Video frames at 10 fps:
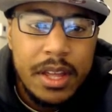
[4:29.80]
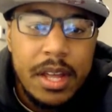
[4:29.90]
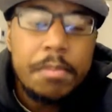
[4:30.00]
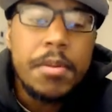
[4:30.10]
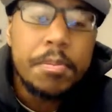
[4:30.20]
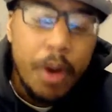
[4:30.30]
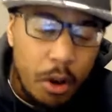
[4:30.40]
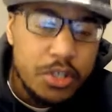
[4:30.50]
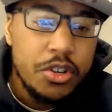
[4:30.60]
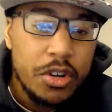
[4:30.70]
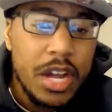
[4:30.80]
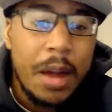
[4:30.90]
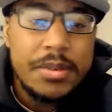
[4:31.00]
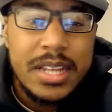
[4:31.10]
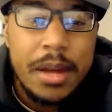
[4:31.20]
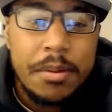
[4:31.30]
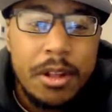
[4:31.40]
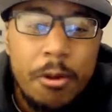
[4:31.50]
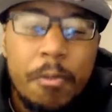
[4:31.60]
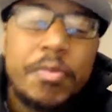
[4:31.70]
But post your comments down
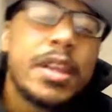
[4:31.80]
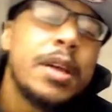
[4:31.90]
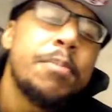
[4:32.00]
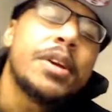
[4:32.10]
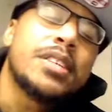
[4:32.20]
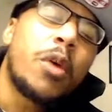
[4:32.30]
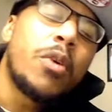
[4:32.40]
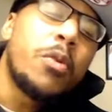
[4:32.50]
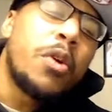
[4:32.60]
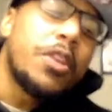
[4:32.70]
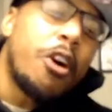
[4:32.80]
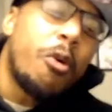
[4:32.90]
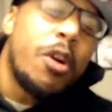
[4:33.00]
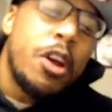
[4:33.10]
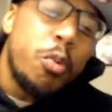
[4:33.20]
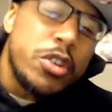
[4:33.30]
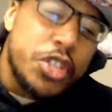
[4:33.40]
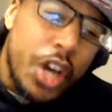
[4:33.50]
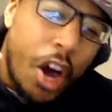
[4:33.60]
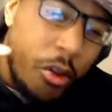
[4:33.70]
below because I really want to know what
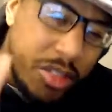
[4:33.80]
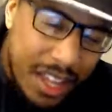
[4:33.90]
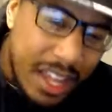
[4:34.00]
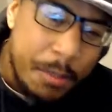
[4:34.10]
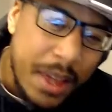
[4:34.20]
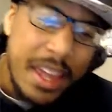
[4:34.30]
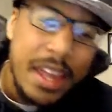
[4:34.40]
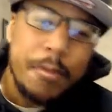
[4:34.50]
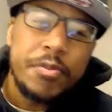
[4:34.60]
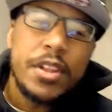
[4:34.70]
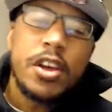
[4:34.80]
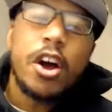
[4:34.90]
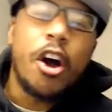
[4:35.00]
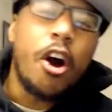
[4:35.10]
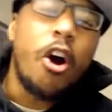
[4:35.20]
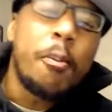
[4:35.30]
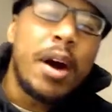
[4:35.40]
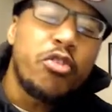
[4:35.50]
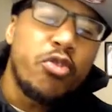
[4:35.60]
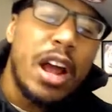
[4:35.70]
y'all think, man. All my
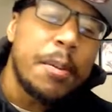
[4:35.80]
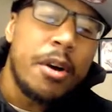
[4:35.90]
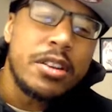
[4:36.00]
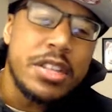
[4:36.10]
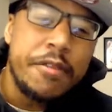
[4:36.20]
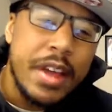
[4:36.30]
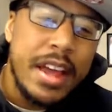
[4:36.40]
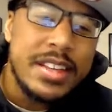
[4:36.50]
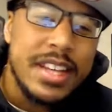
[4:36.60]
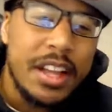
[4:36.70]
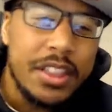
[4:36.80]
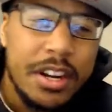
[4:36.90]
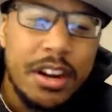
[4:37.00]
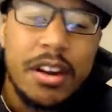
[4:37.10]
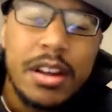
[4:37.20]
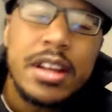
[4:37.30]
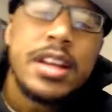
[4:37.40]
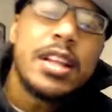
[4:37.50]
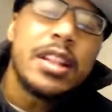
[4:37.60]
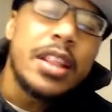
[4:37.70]
Dragon Ball Z fans out there,
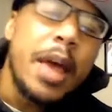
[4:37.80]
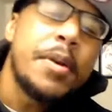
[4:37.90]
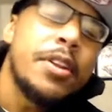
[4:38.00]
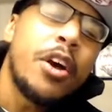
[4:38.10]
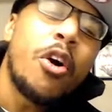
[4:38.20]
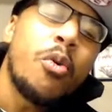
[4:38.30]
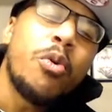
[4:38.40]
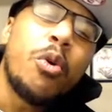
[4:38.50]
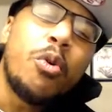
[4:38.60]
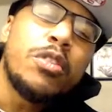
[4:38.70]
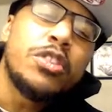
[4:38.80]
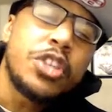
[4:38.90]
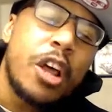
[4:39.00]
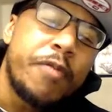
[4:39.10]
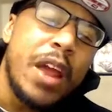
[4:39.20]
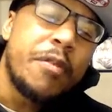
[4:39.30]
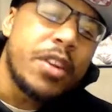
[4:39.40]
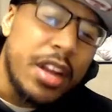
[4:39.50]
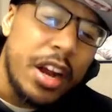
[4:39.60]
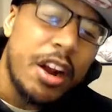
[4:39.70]
let me know who is your favorite
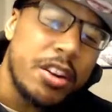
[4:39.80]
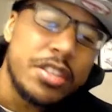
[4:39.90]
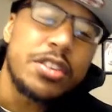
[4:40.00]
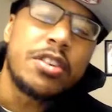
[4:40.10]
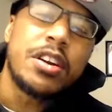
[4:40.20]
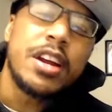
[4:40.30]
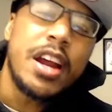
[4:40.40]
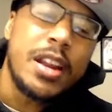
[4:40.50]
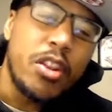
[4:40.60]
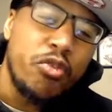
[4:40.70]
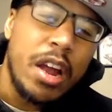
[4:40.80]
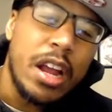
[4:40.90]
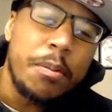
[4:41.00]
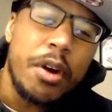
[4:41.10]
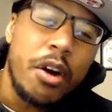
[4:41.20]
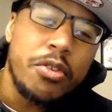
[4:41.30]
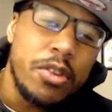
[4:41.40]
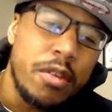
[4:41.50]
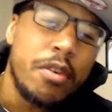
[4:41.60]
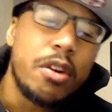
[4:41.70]
character in the Dragon Ball
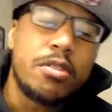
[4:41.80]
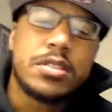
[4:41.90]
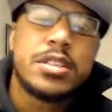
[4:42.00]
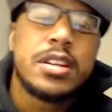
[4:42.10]
universe.